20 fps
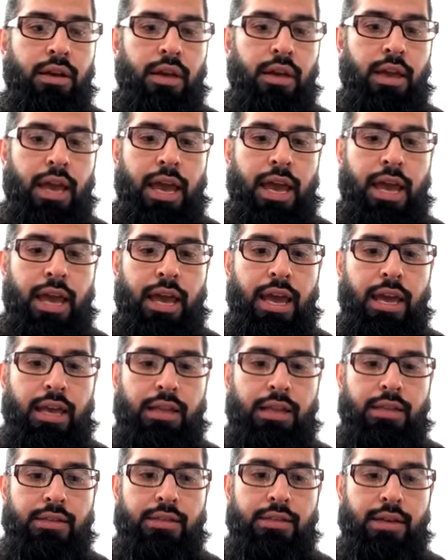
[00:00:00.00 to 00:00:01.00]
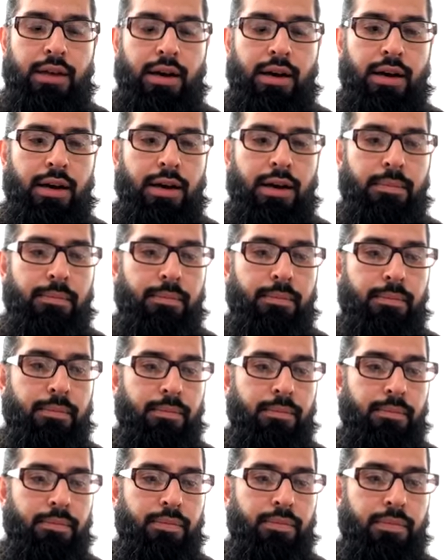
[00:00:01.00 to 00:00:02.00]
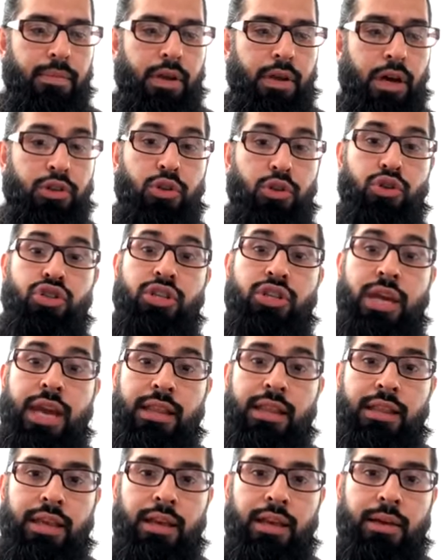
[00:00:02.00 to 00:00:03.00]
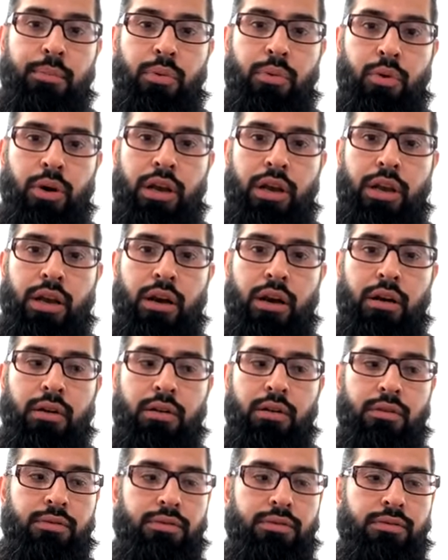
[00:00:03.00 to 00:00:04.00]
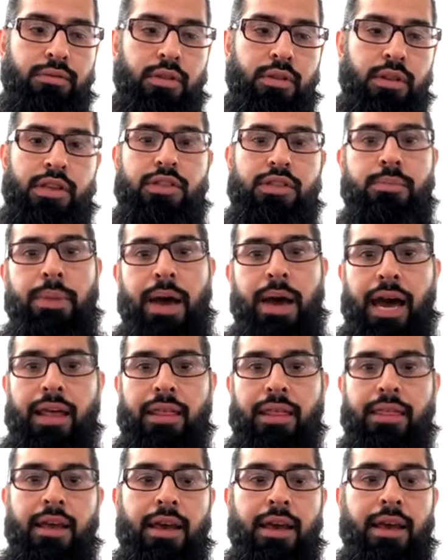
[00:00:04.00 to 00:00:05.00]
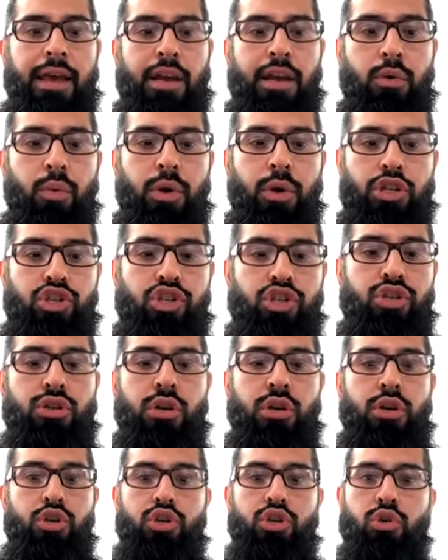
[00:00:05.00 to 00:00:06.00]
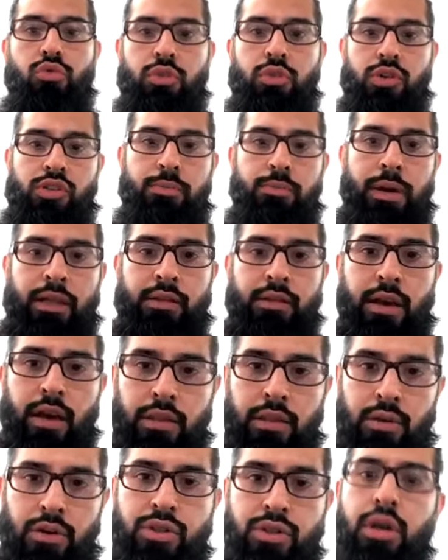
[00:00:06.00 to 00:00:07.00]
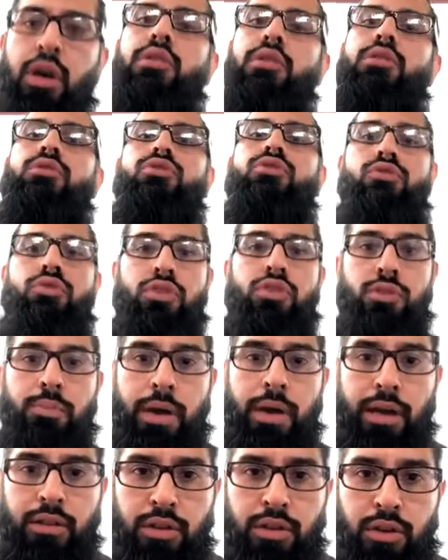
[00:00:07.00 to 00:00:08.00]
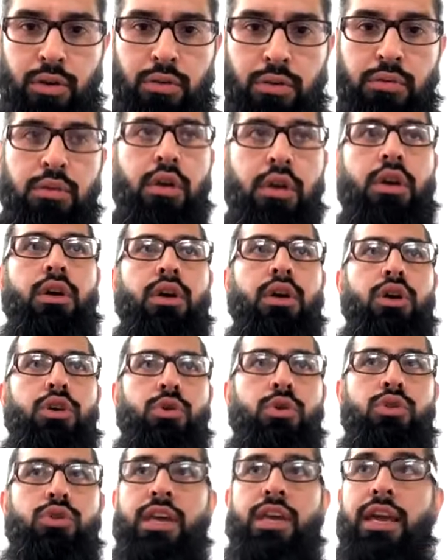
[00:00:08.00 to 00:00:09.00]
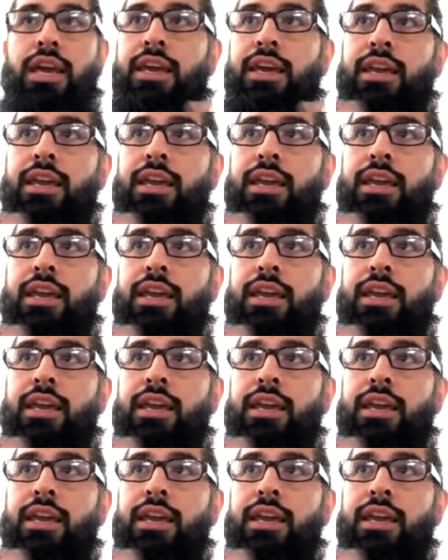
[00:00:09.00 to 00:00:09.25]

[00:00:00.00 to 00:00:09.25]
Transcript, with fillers: and um, understanding point of this path, in which you respect others, others respect you. You take in